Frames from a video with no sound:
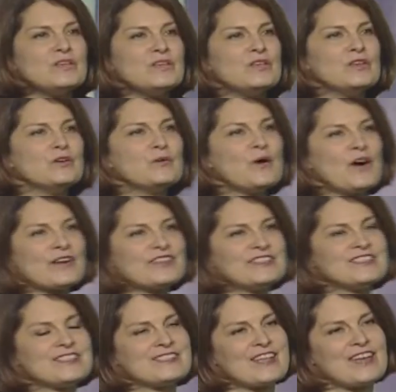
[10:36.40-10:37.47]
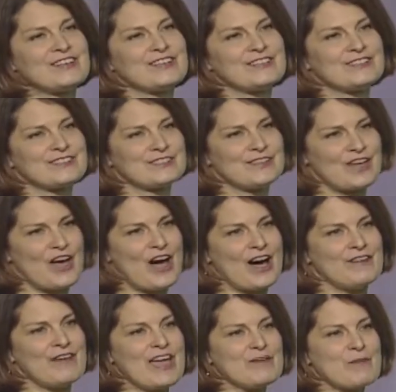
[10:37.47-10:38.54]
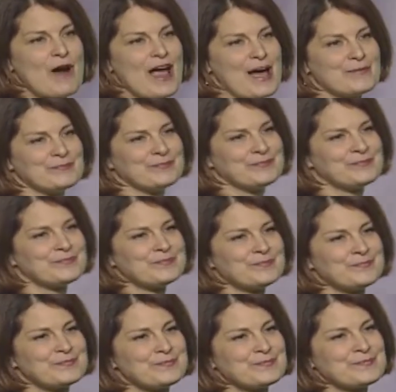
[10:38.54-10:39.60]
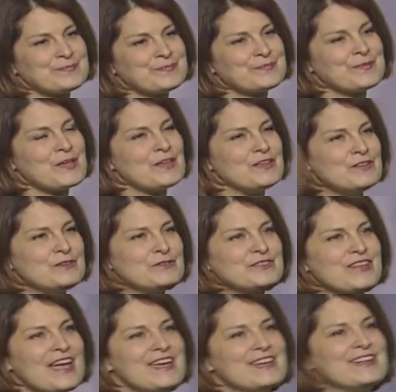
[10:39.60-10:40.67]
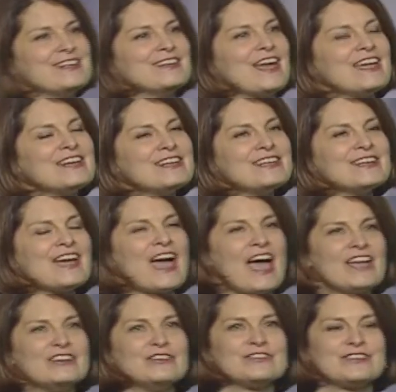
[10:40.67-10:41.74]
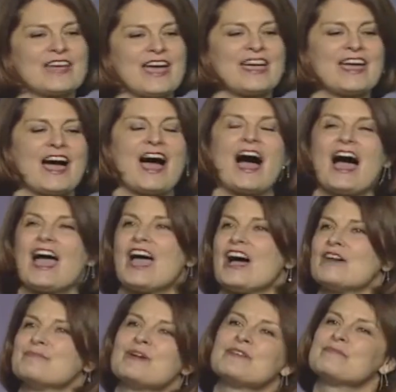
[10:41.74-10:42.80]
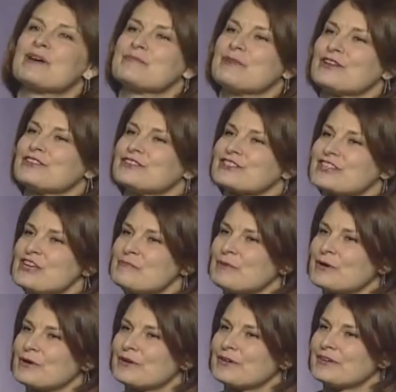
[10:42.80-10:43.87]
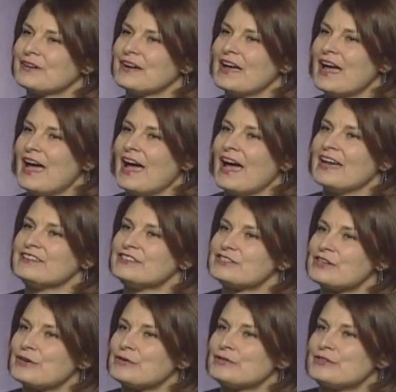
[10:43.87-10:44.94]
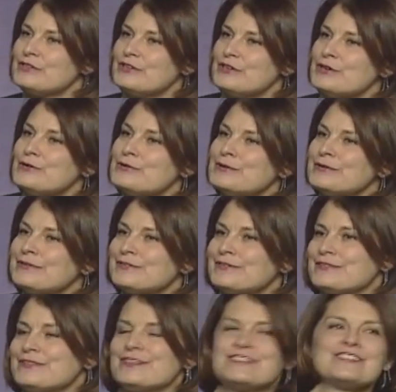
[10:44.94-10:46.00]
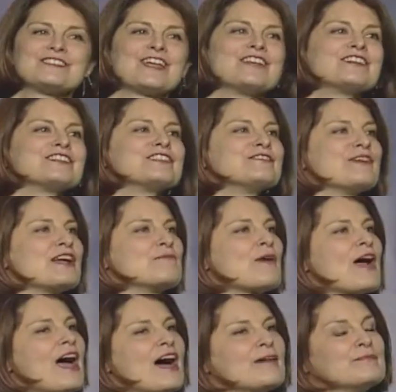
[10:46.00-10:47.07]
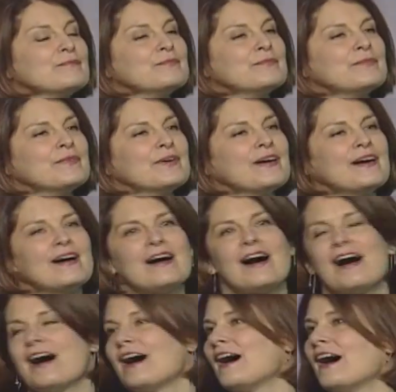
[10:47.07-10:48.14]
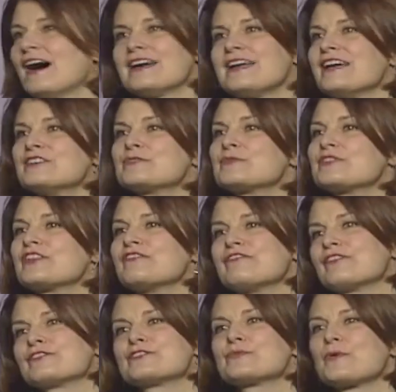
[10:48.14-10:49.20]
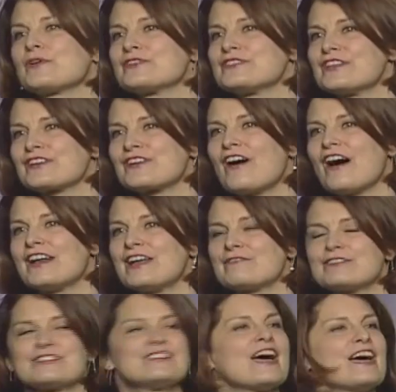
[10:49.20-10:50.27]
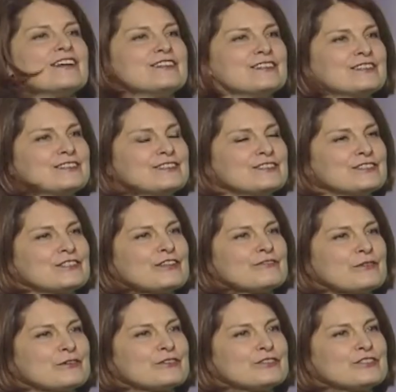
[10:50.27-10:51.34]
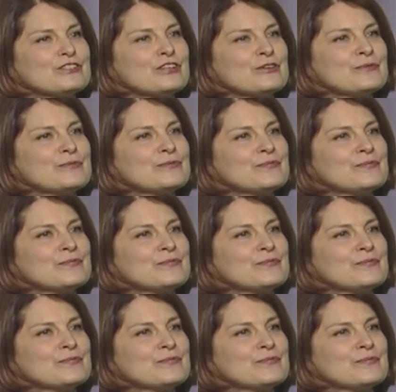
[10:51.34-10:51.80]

You are the descendants of Abraham. You say, "Hineni," and you say, "I am my brother's keeper." And so to you, the descendants of Abraham, I end with the first words that God ever said to the first Jew.